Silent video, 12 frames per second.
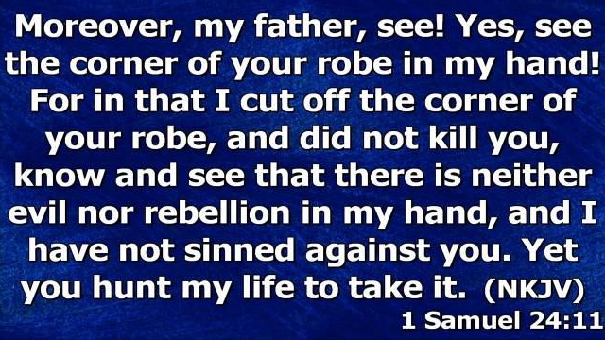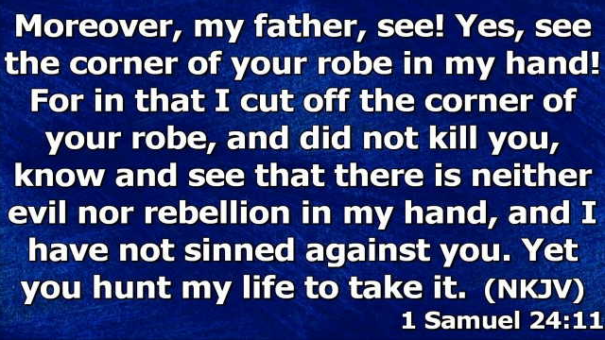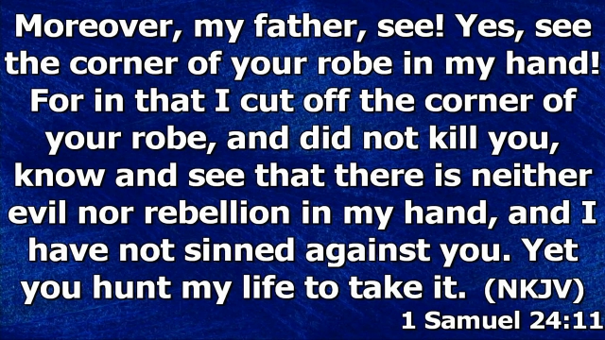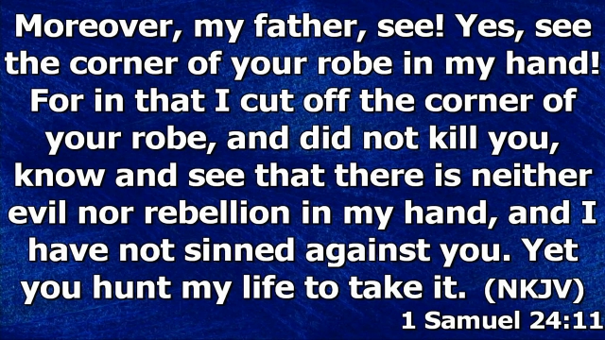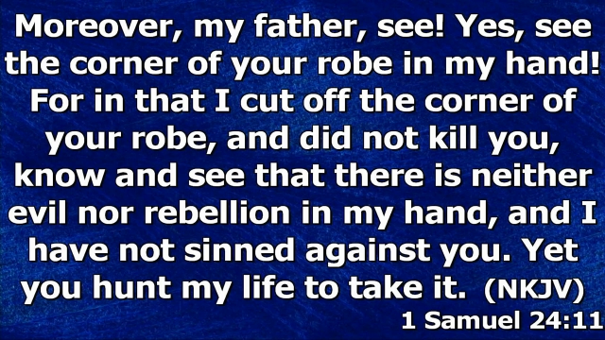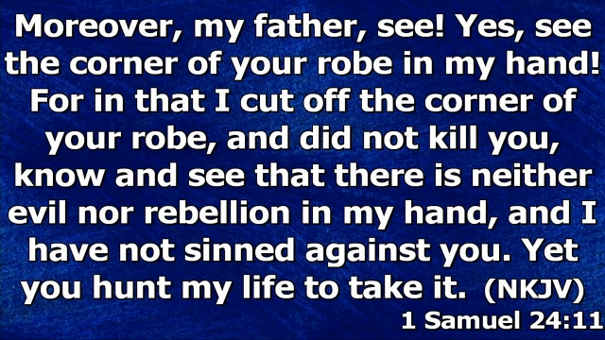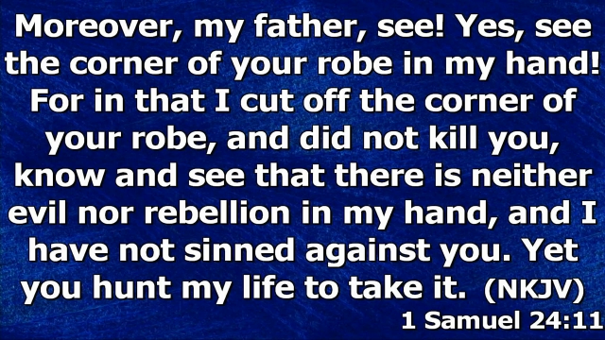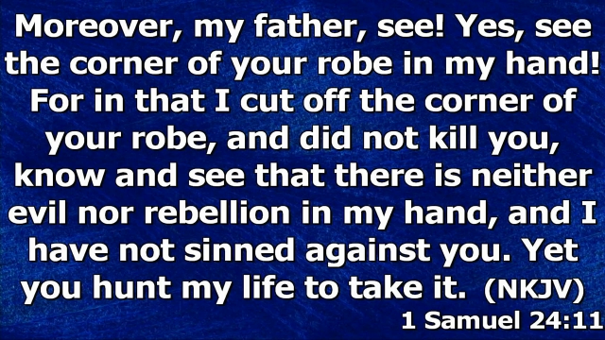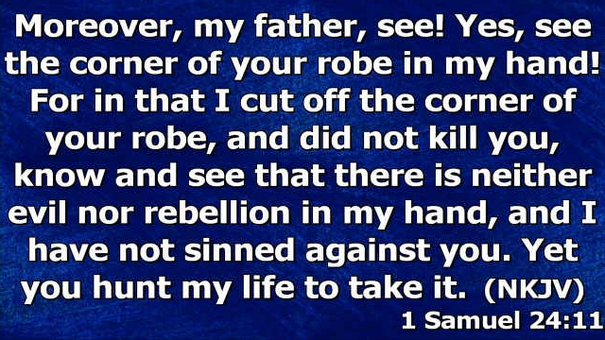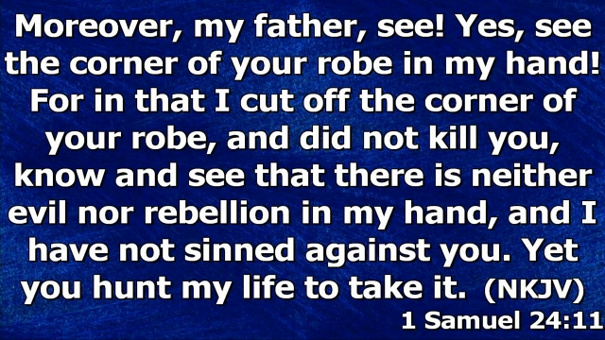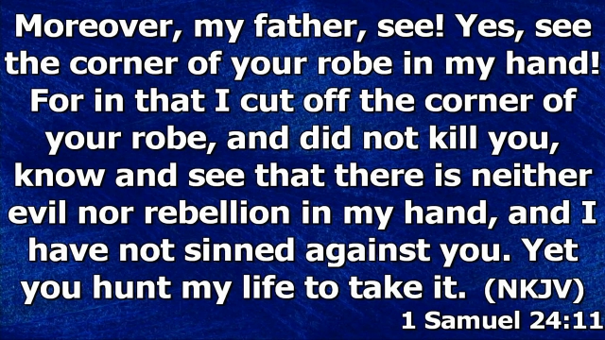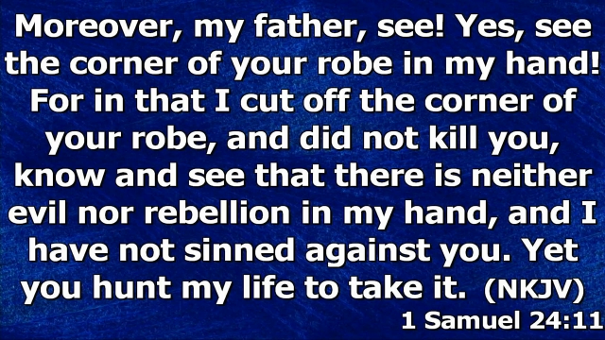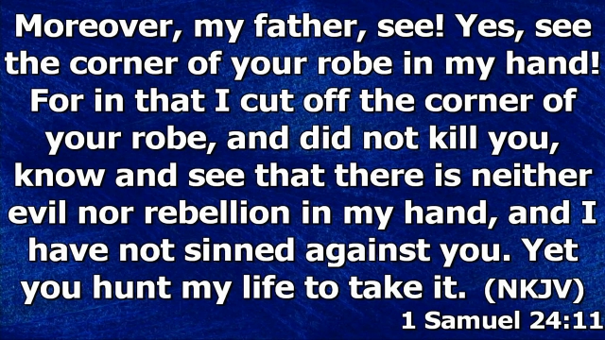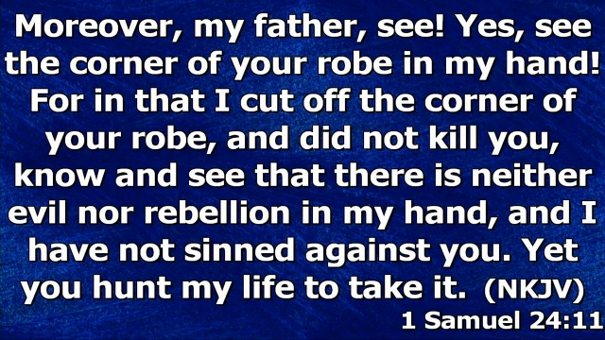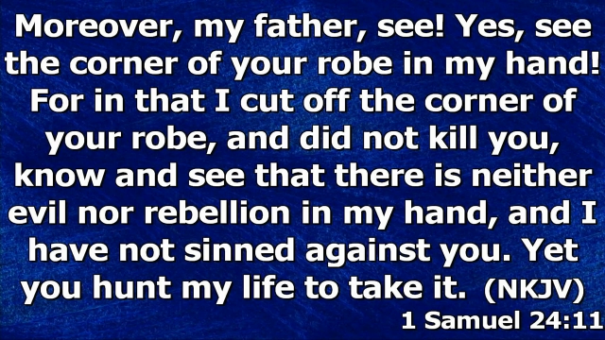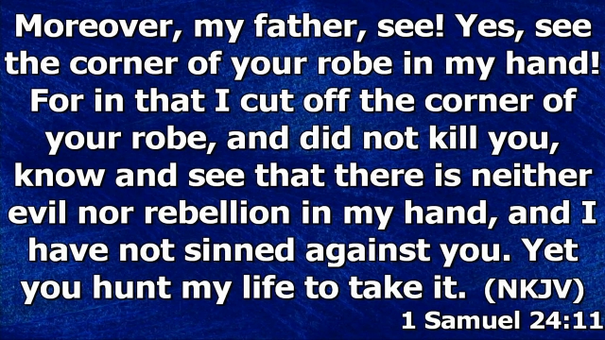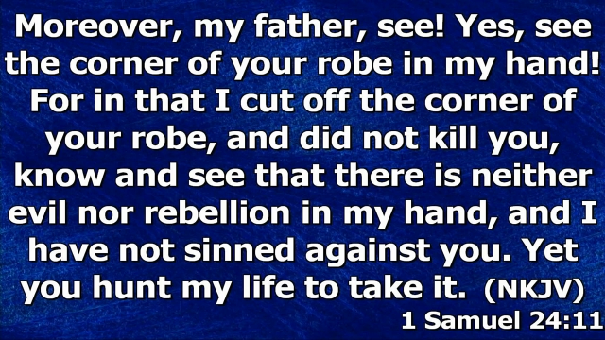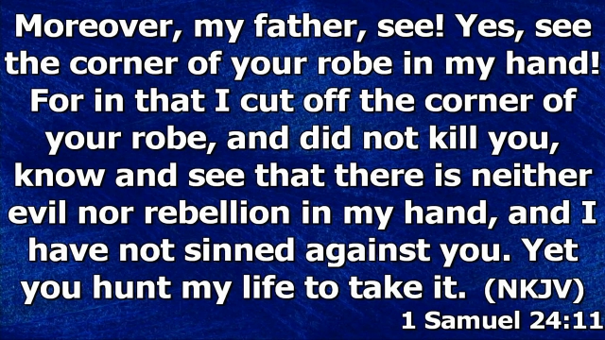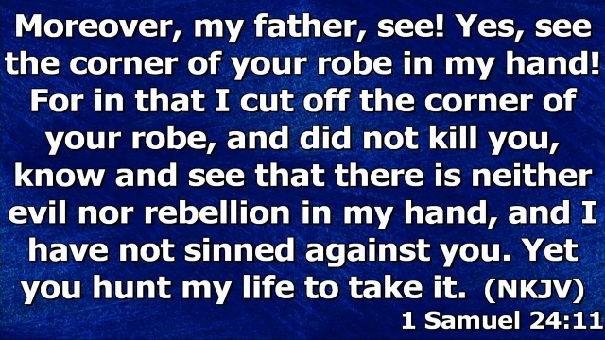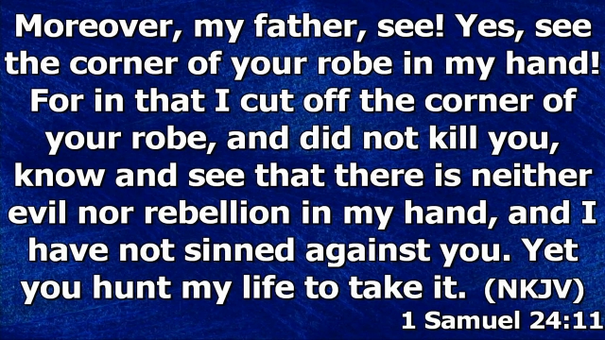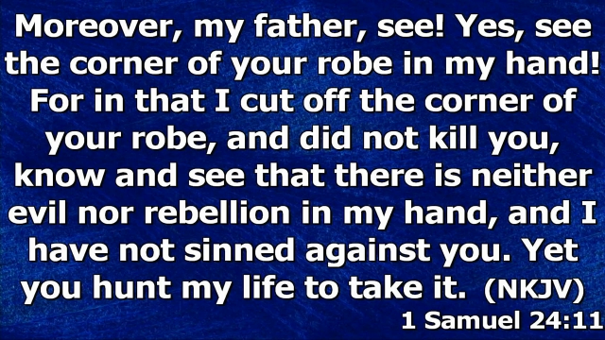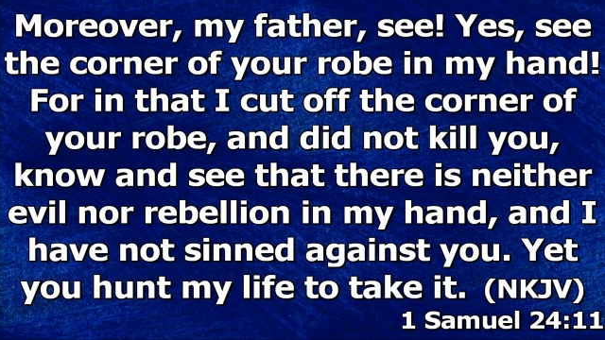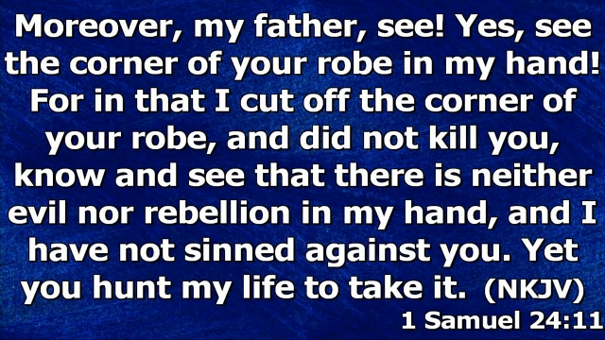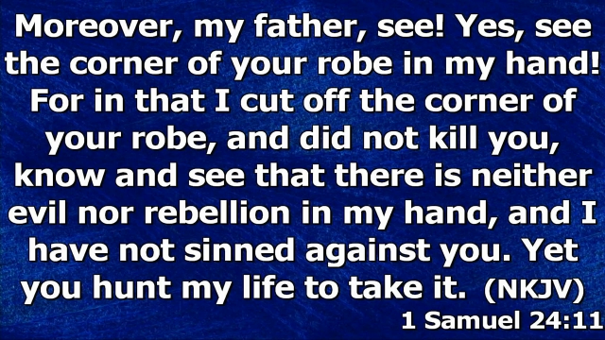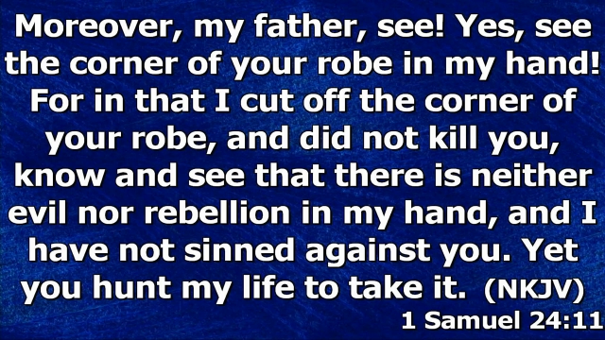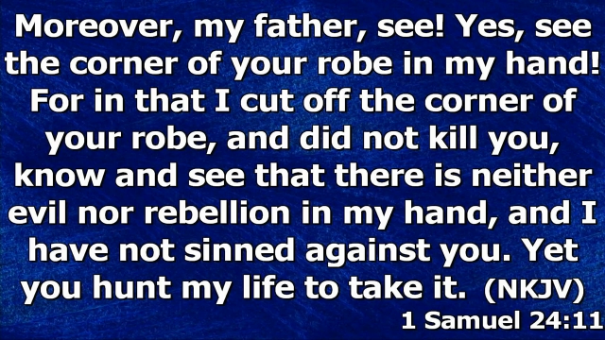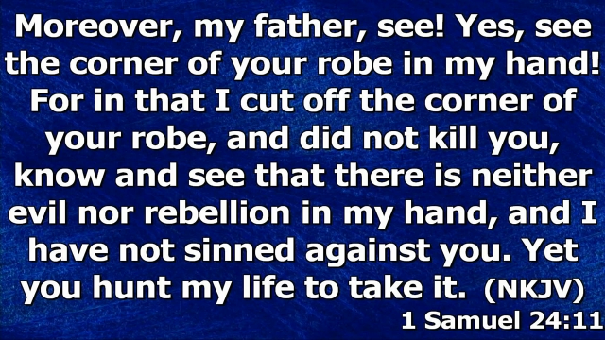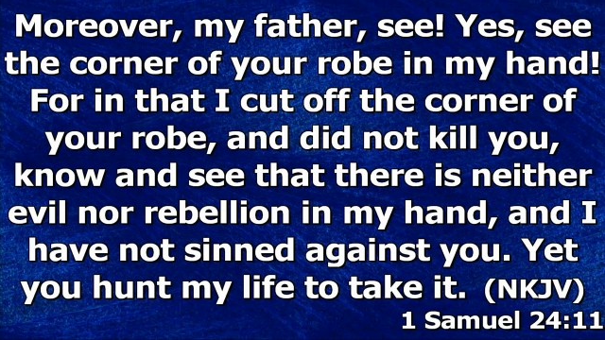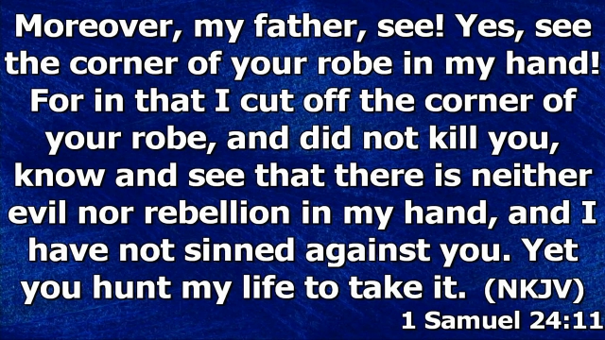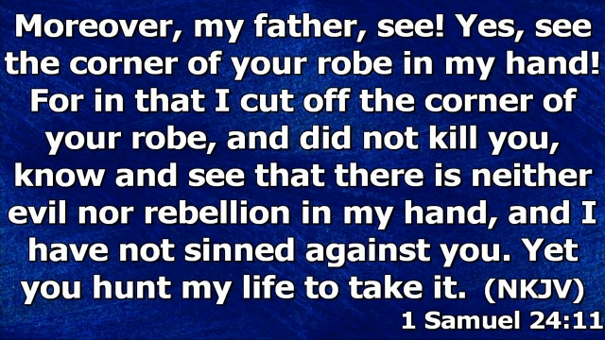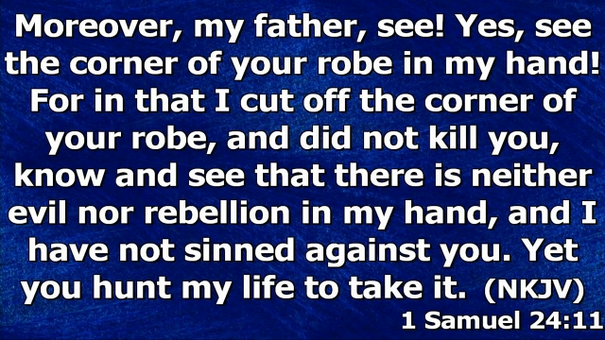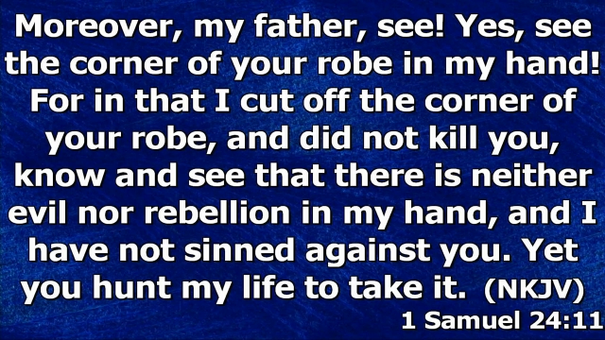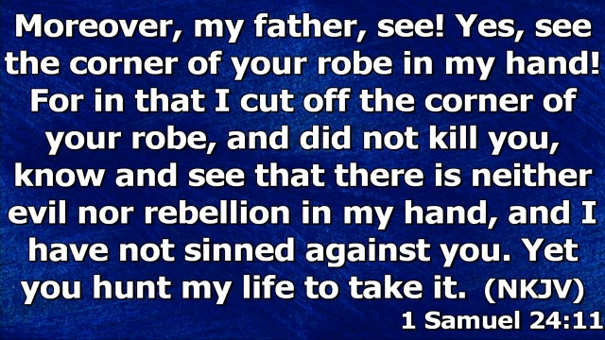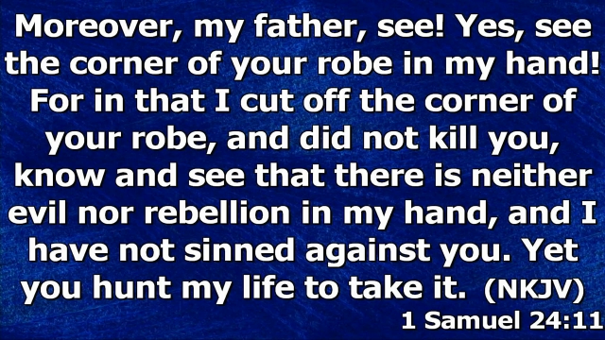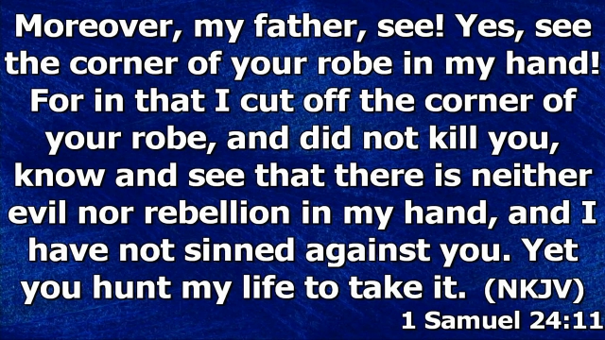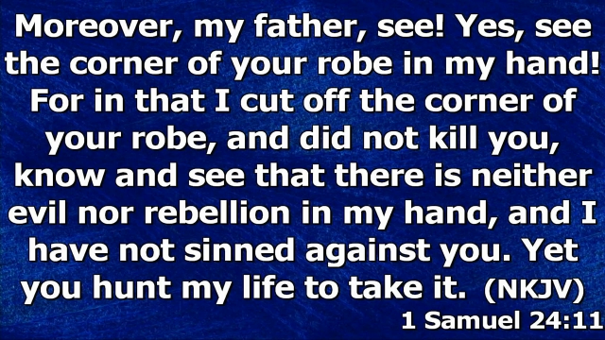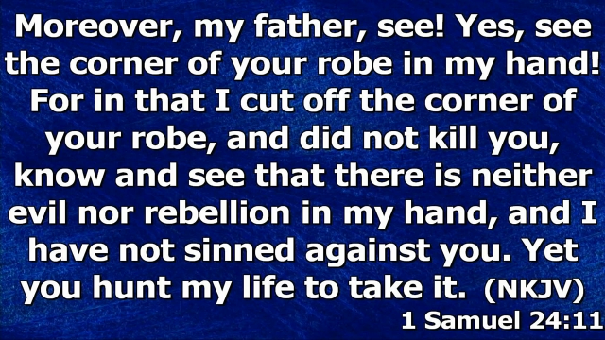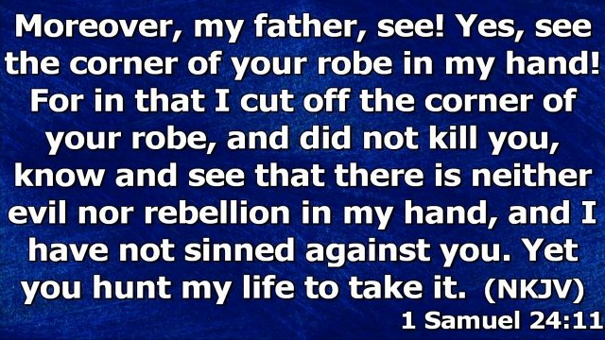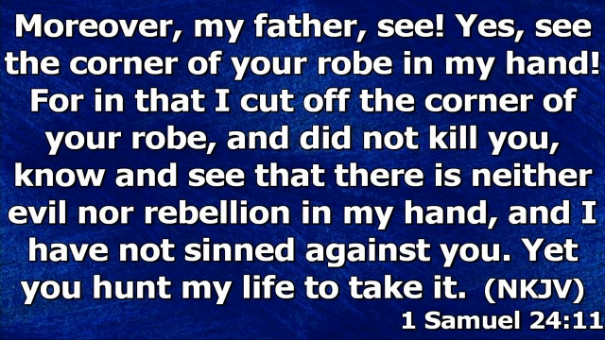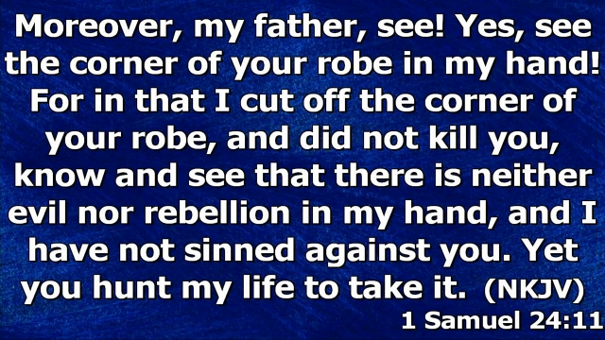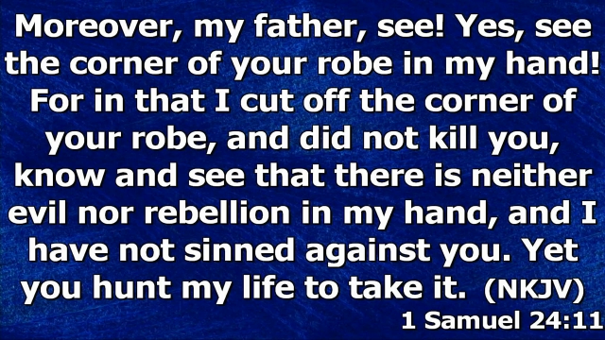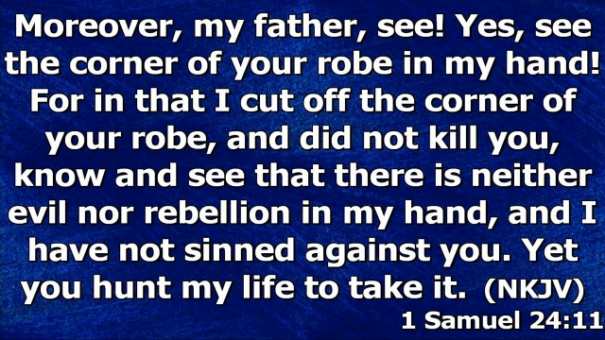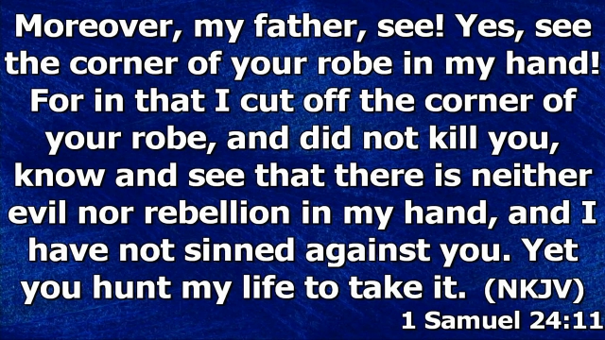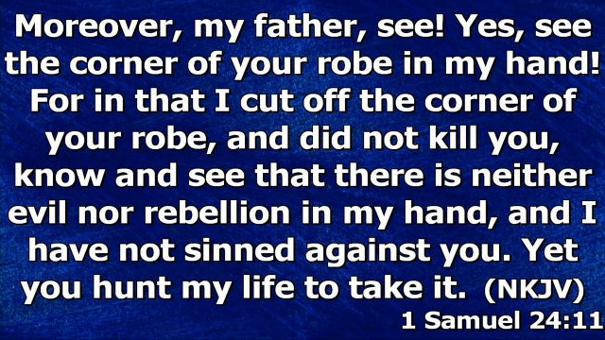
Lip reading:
(no speaker visible)